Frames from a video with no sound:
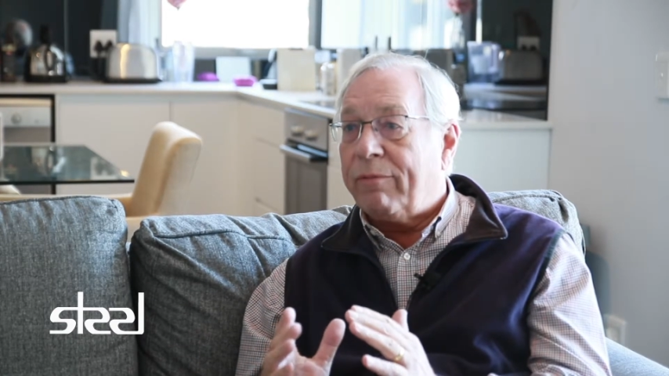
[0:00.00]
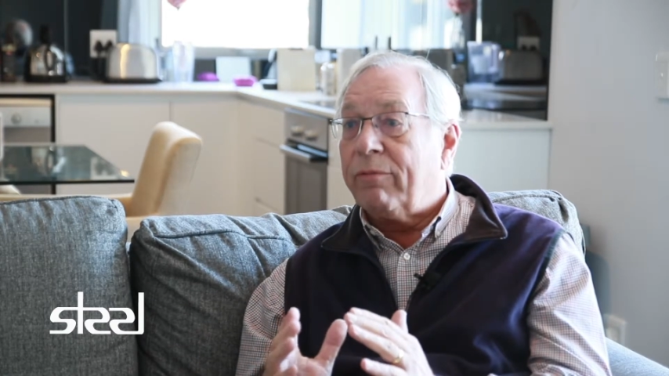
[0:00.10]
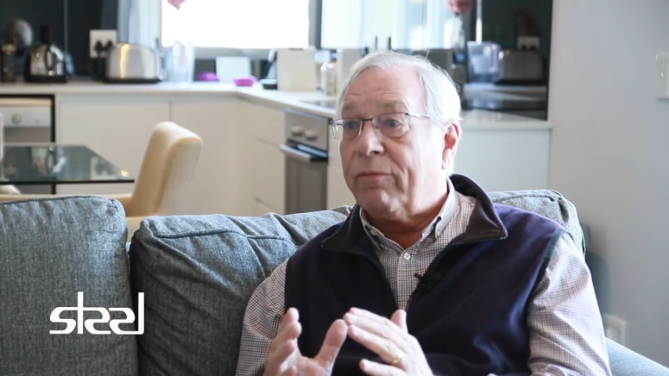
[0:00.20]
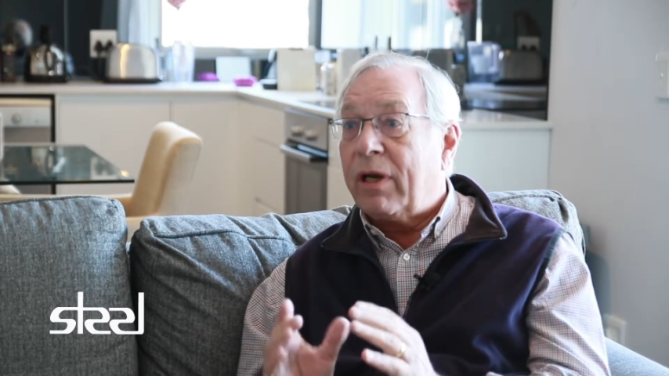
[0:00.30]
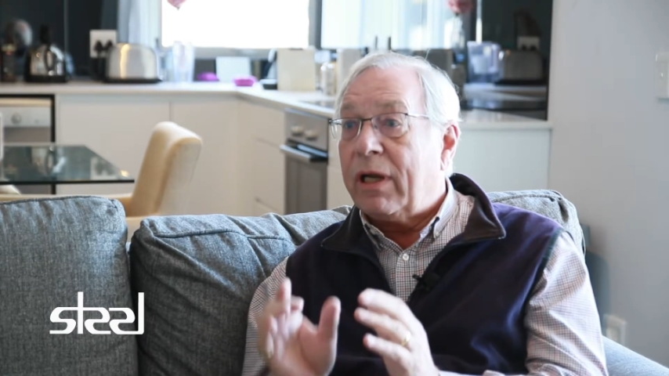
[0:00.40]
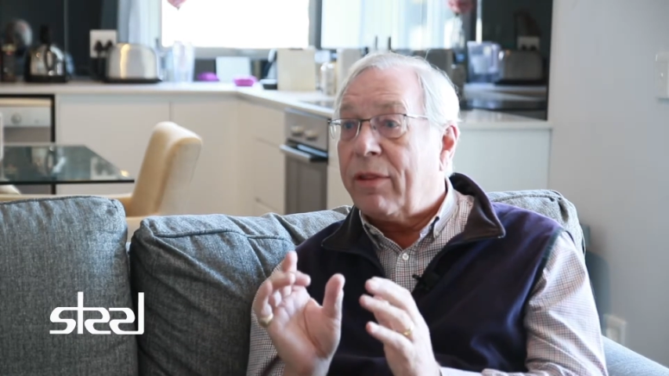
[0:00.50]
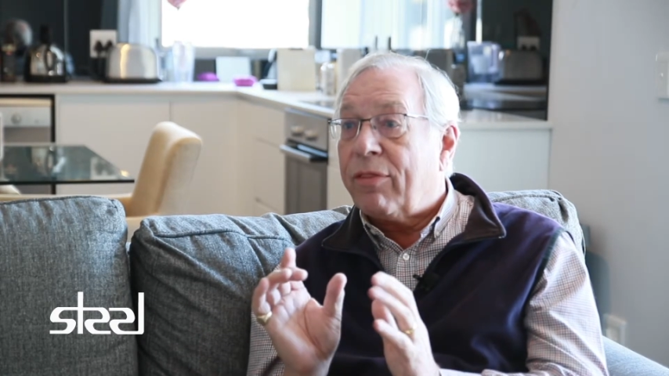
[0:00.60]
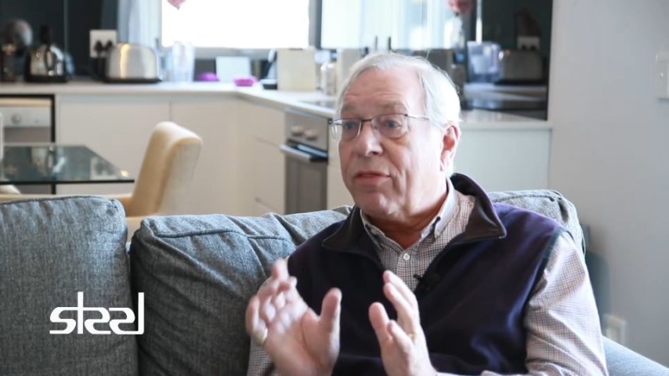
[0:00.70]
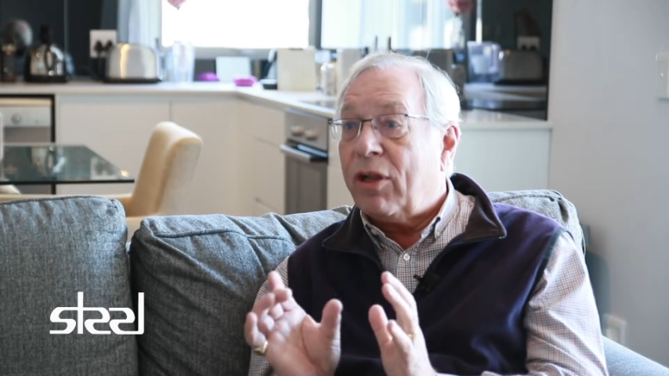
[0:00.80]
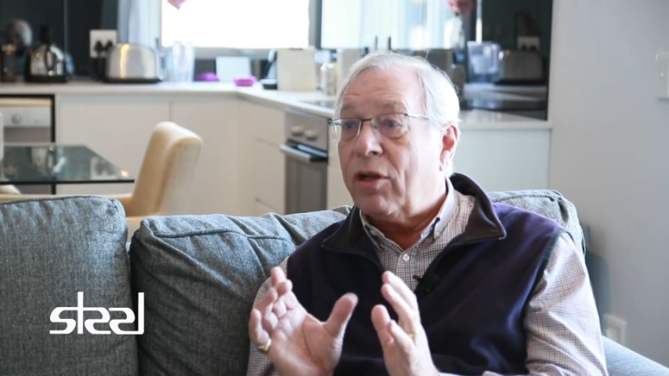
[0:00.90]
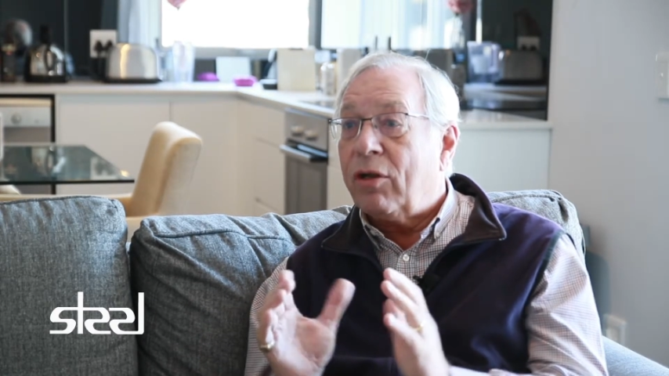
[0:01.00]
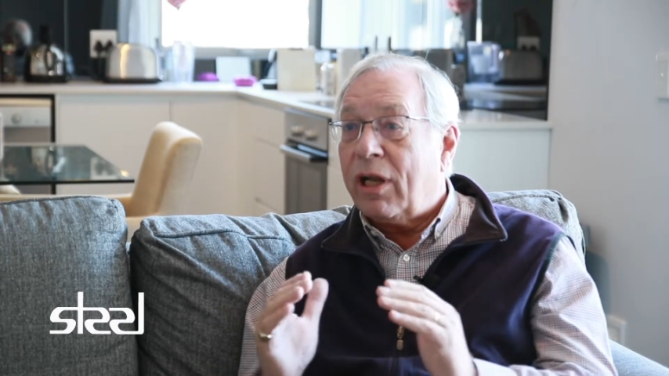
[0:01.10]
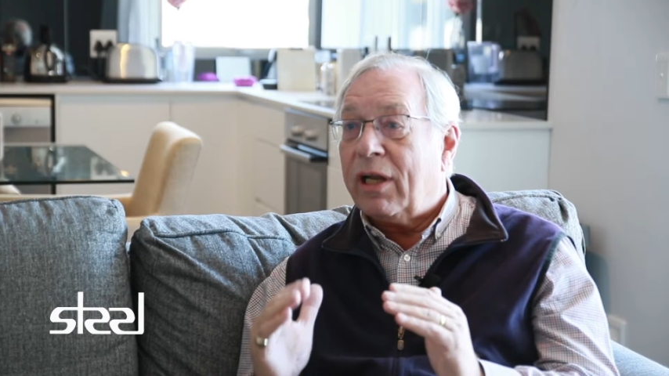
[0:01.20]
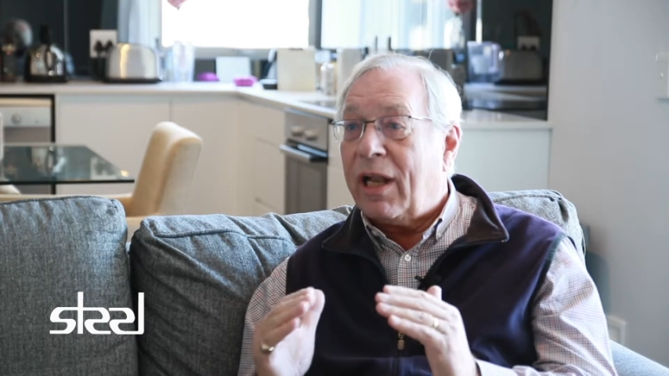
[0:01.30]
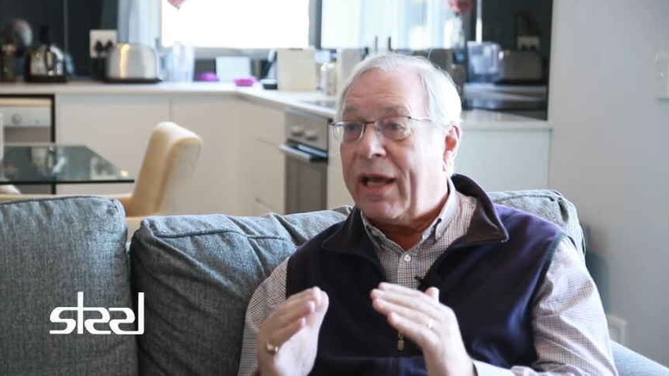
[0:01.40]
very thin
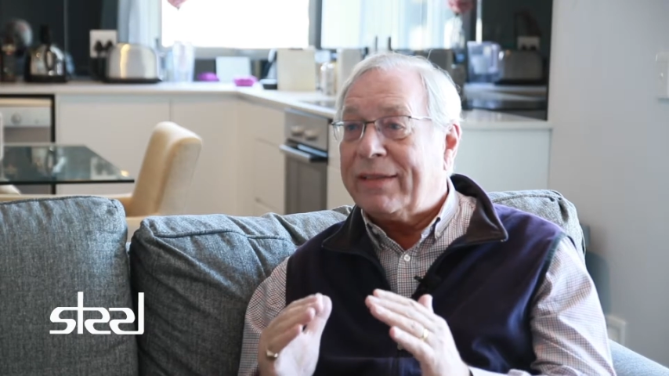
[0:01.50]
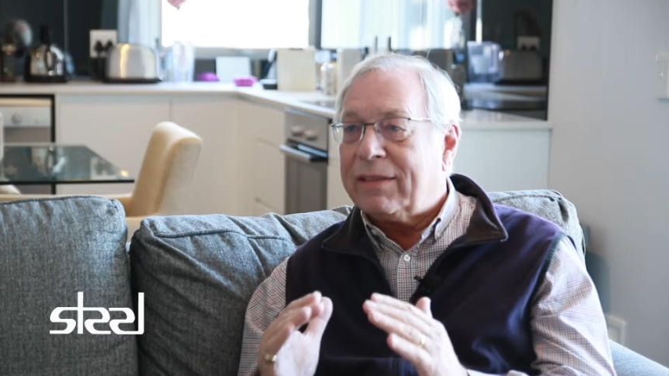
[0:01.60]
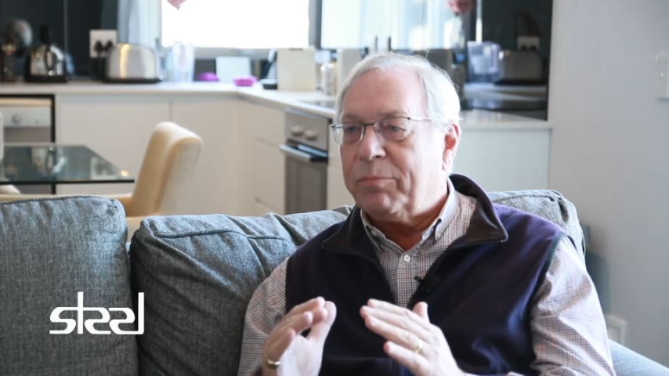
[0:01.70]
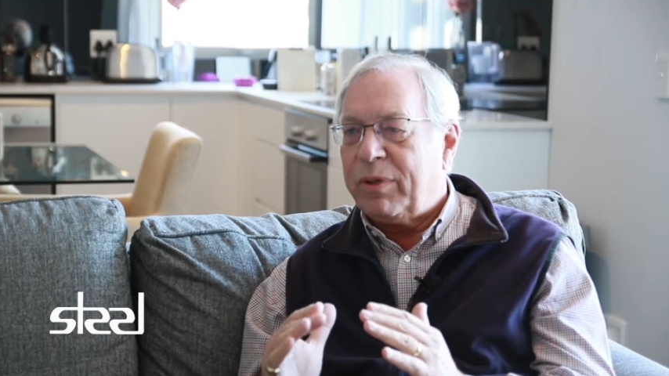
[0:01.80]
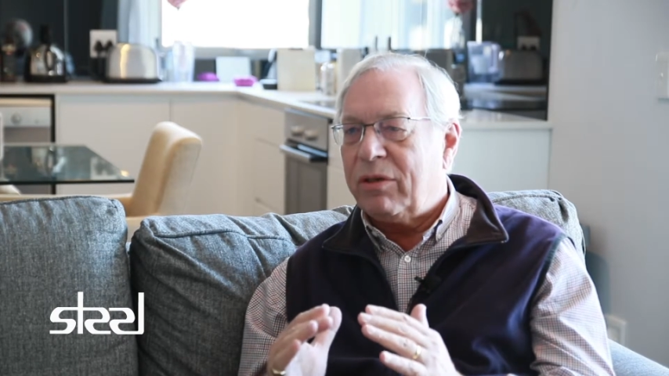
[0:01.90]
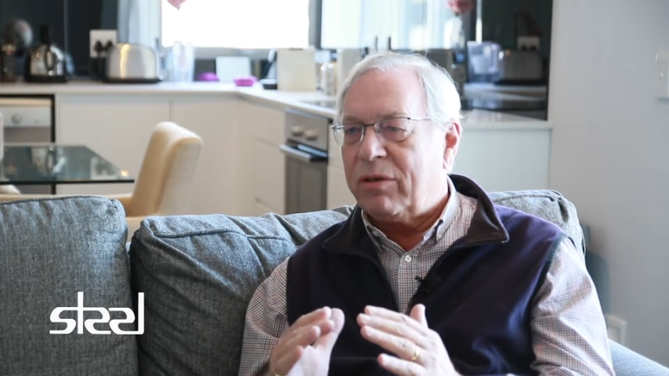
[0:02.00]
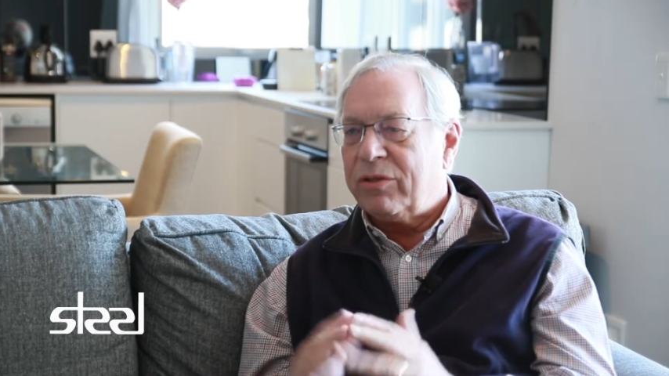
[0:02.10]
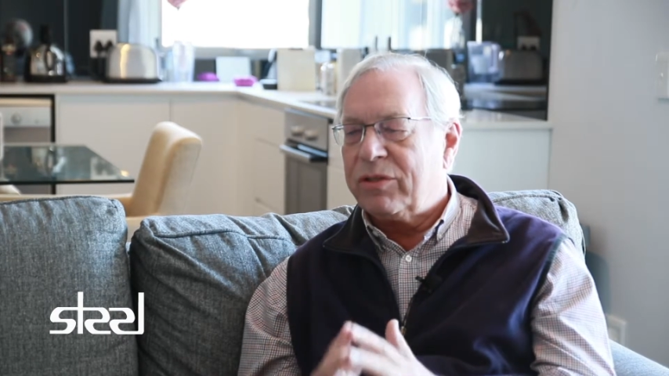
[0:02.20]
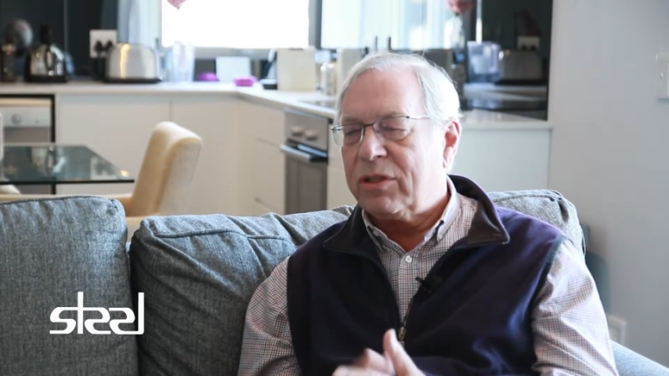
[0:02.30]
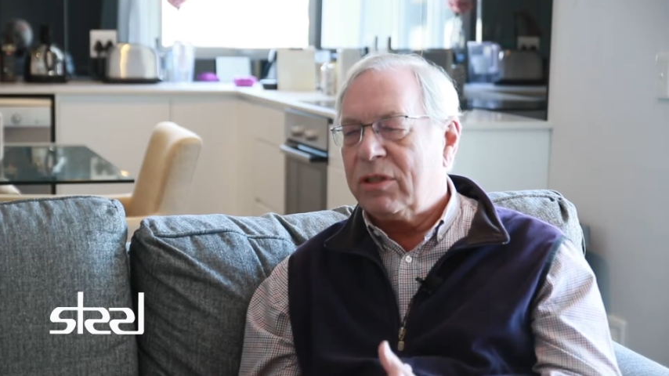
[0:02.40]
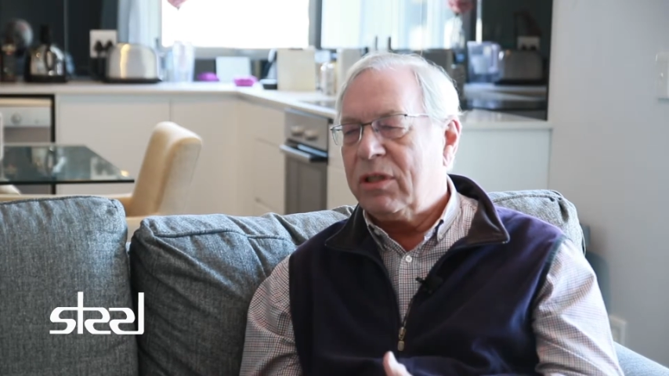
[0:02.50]
and light appearance.